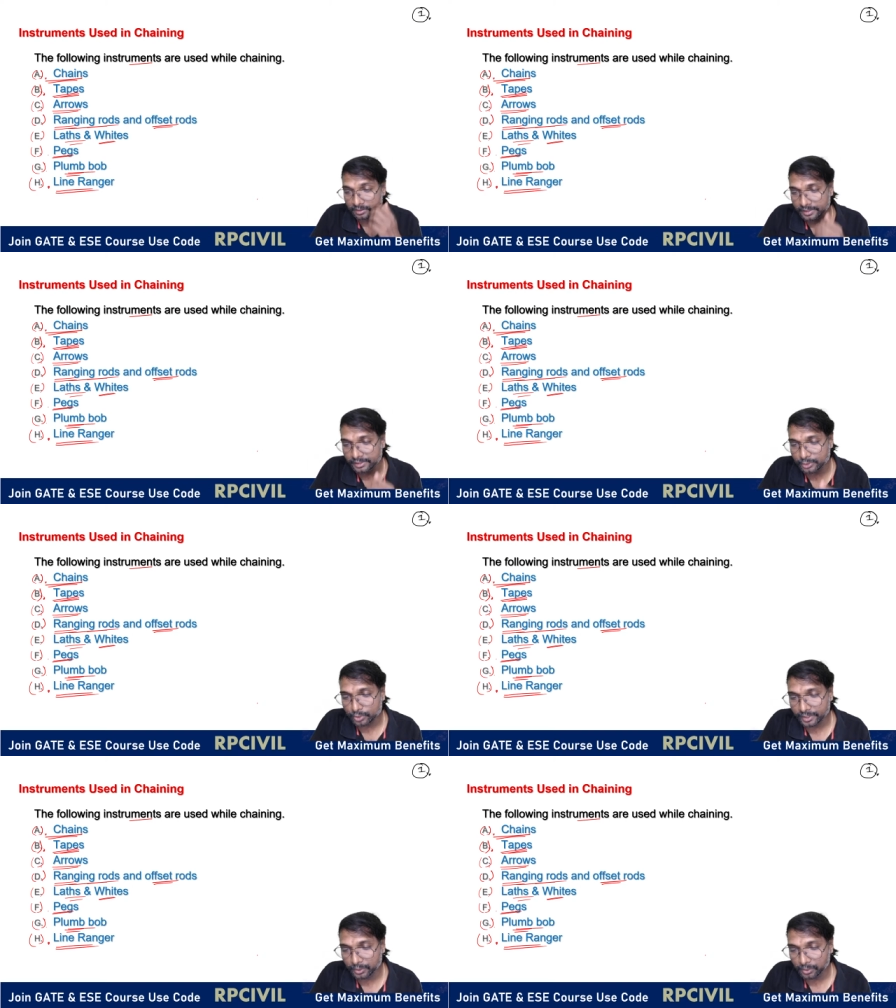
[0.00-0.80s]
Is it
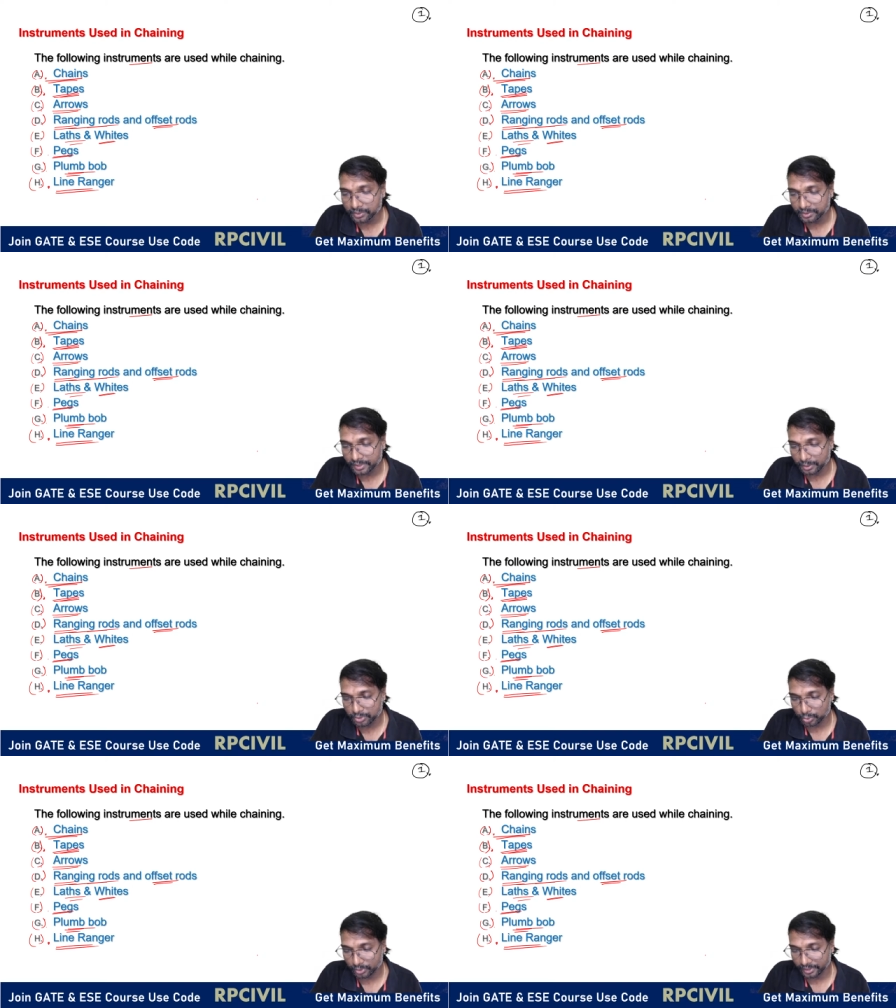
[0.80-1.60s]
okay now? Now
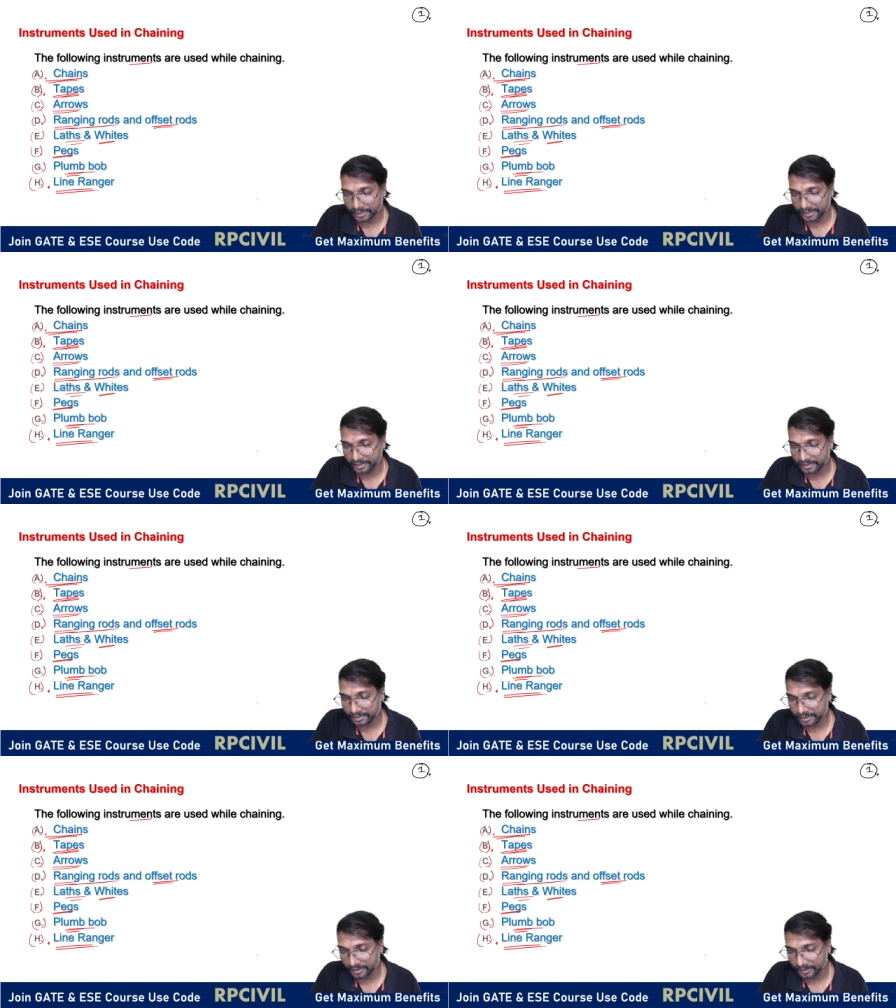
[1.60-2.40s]
it's okay, right?
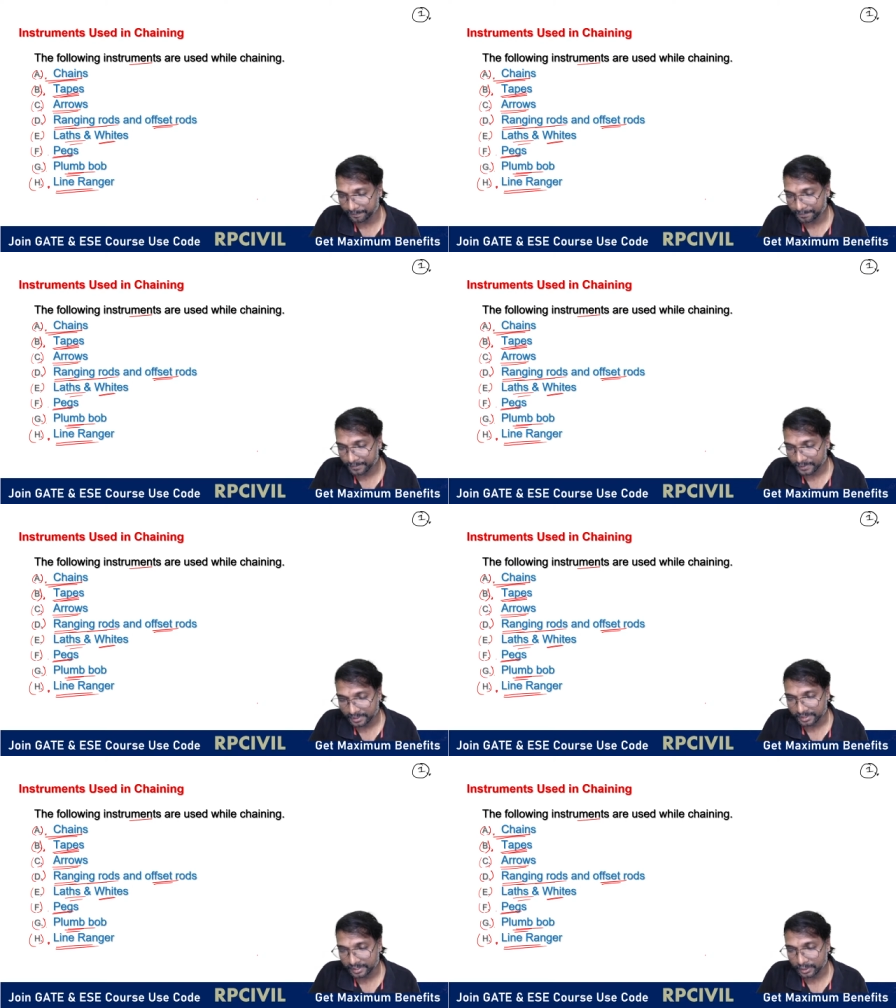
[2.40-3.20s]
Yeah.
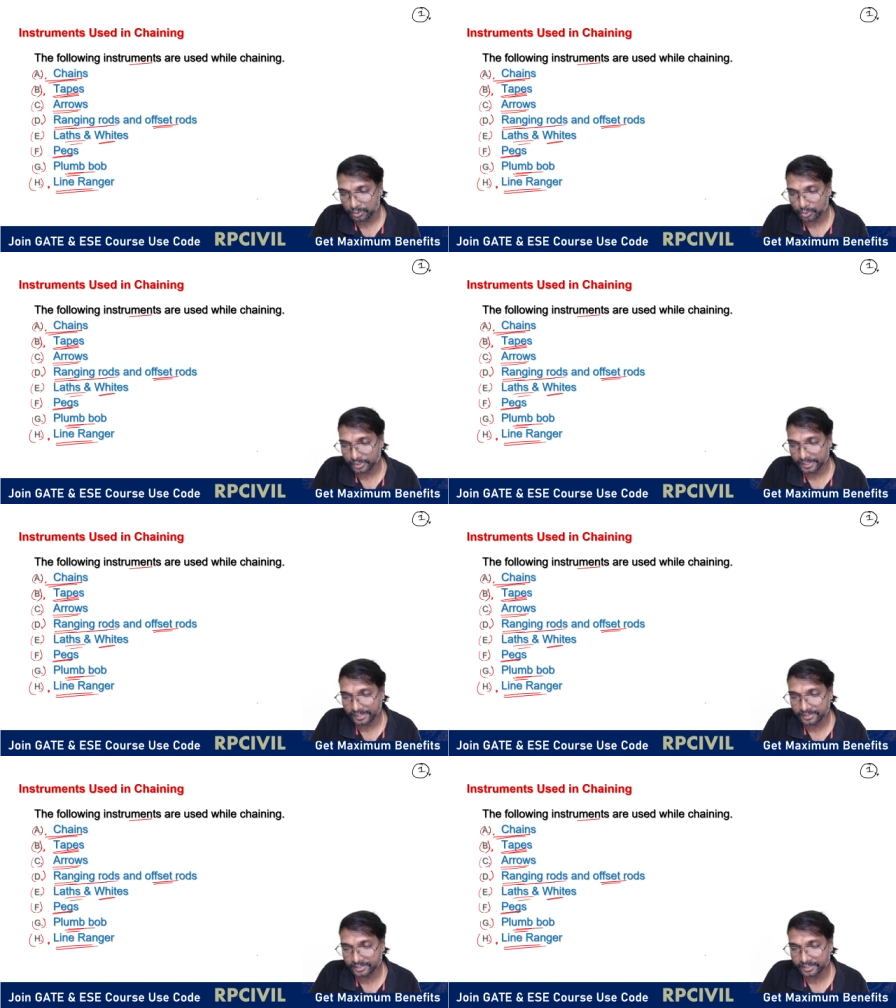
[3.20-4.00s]
Now it's okay,
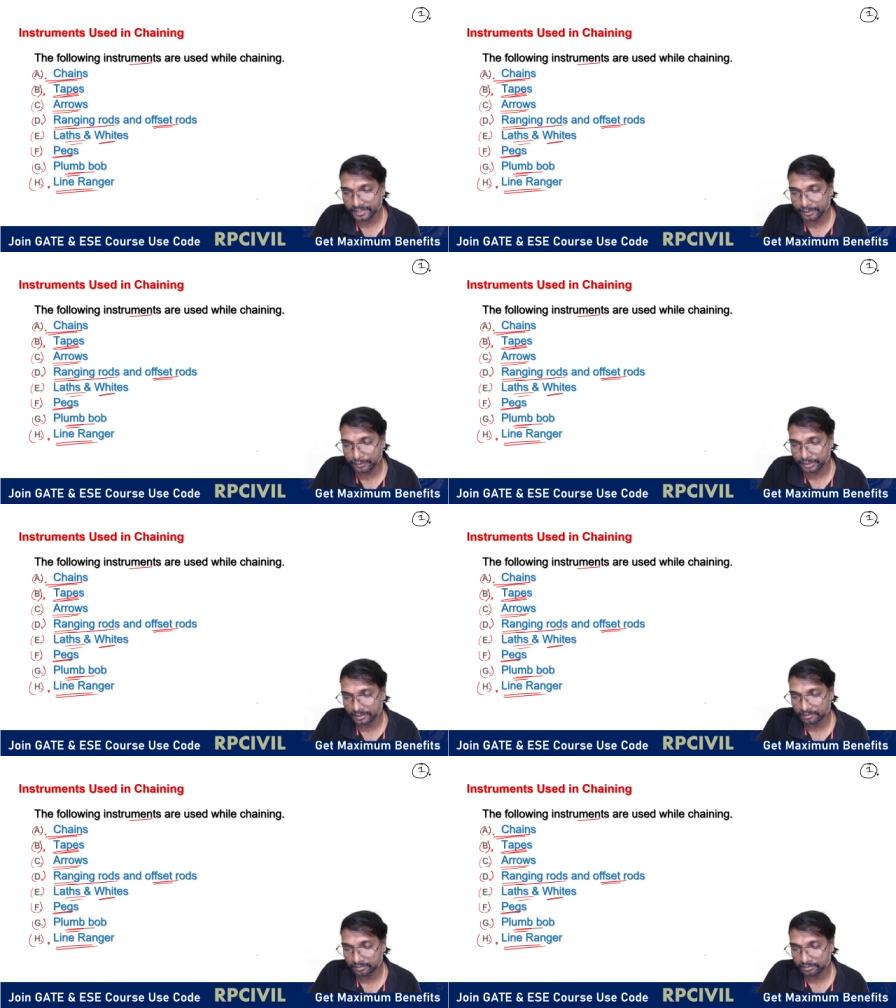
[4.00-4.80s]
right, everyone?
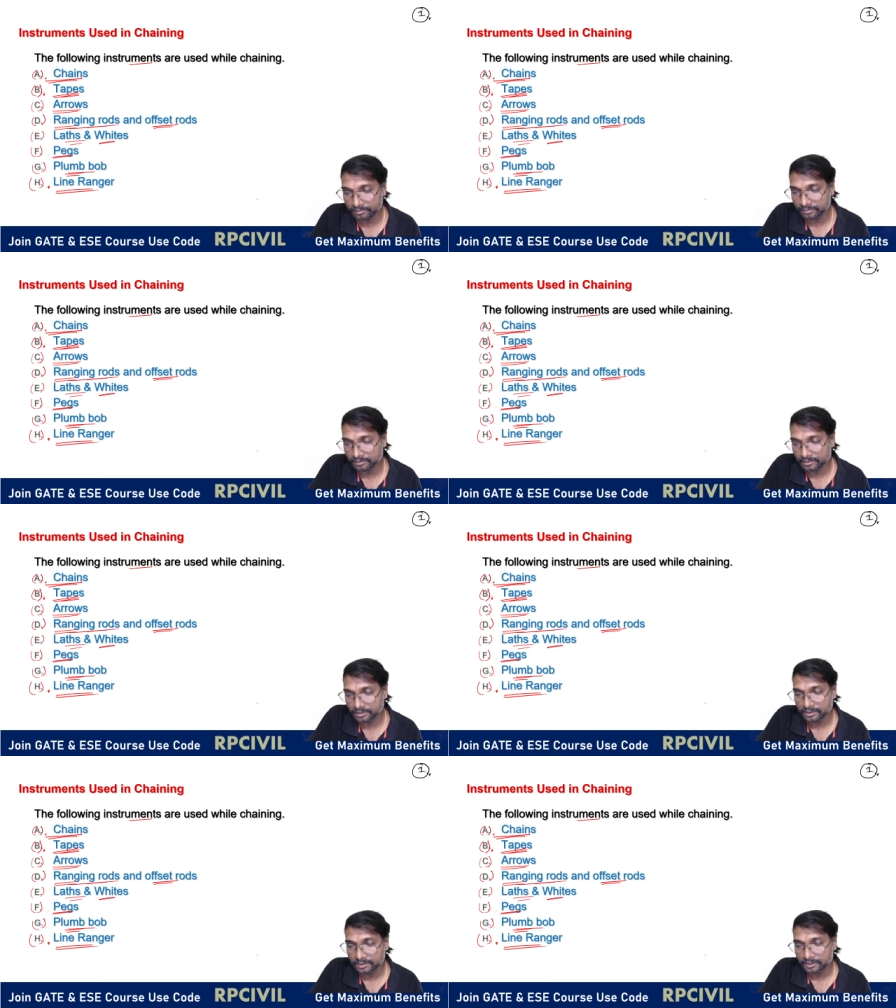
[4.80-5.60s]

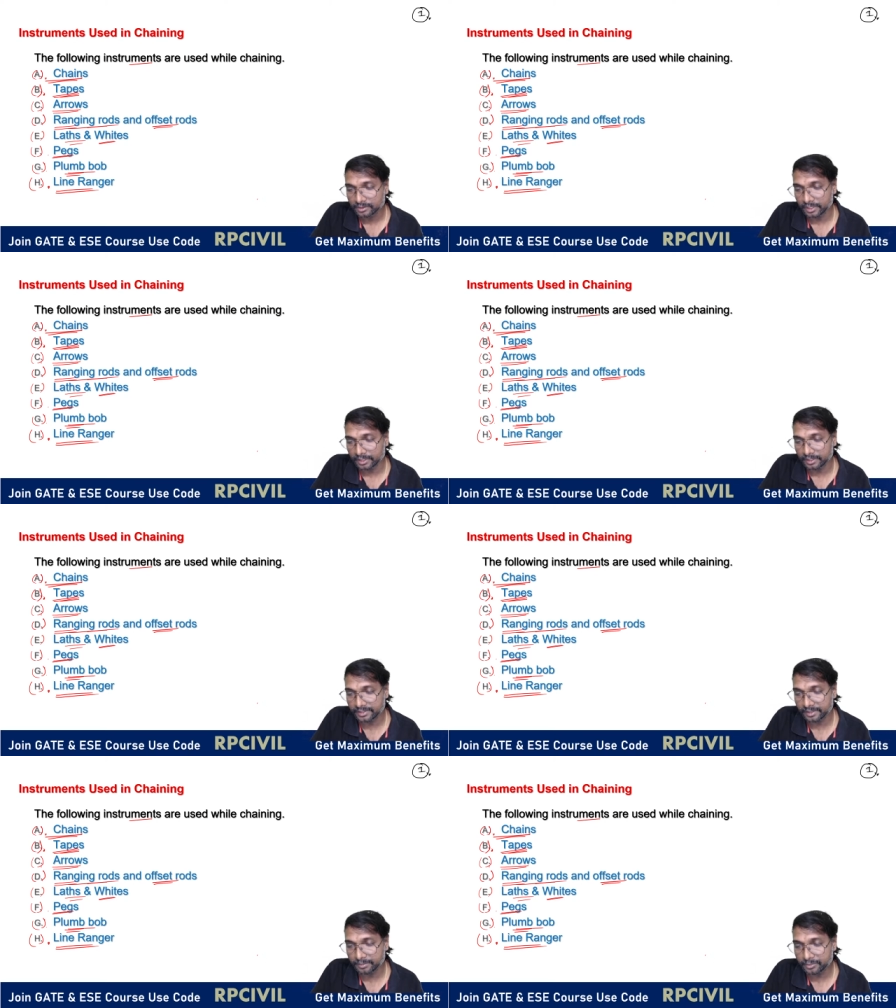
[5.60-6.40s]
Yeah, it
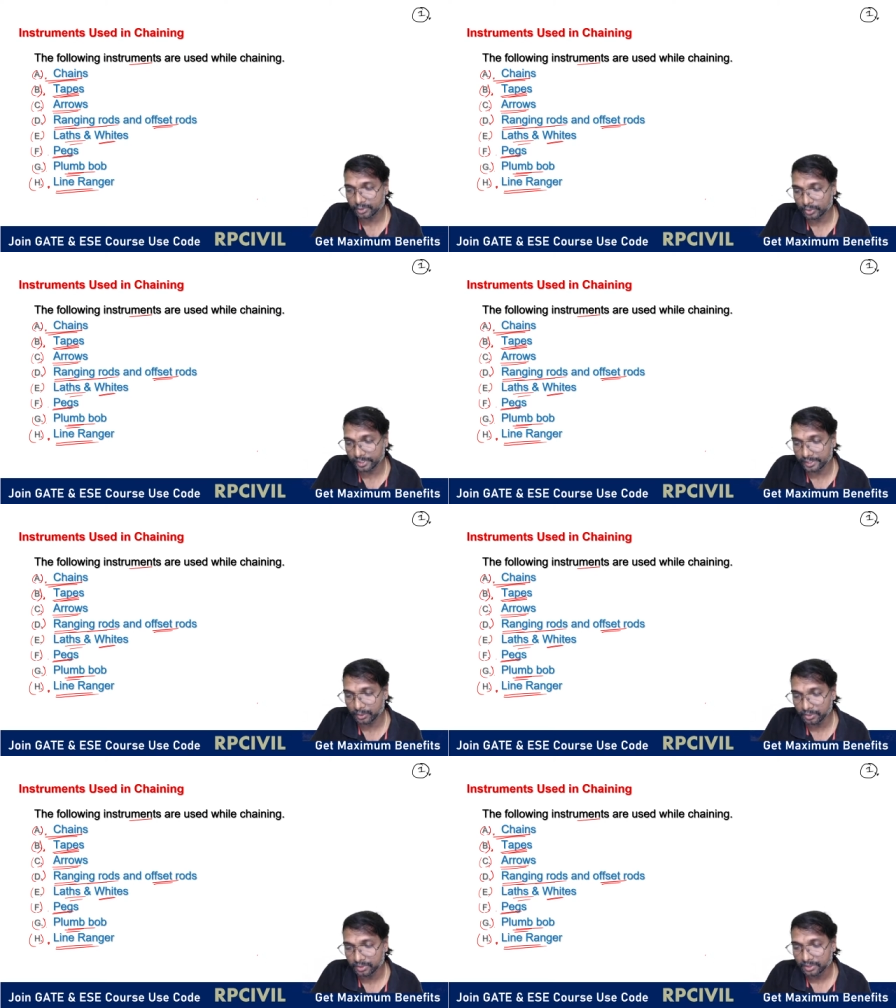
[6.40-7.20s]
seems okay
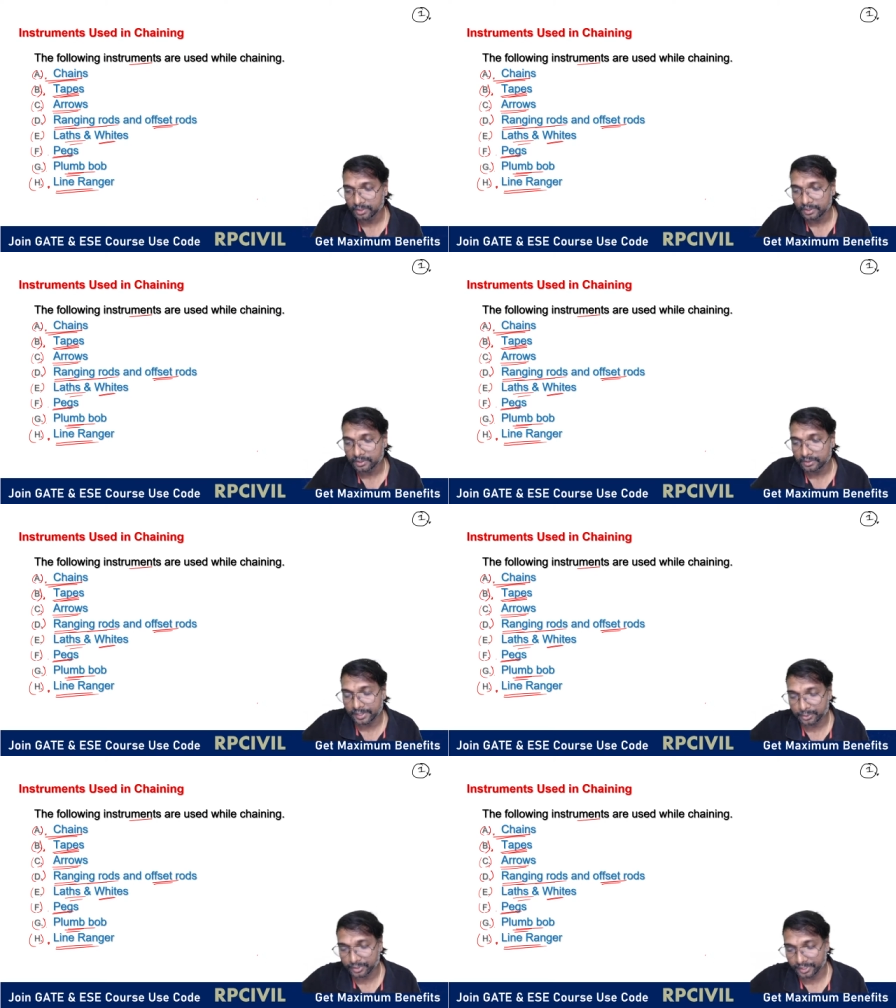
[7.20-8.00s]
now.
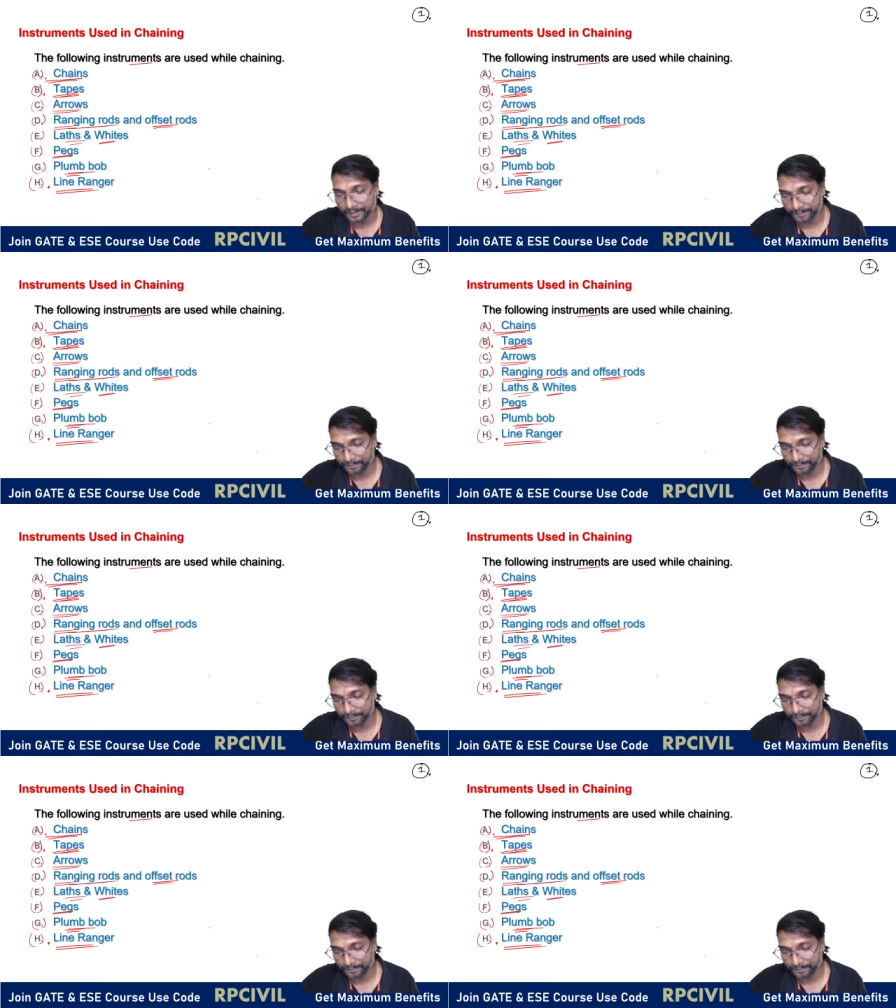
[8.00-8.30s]
Right, okay.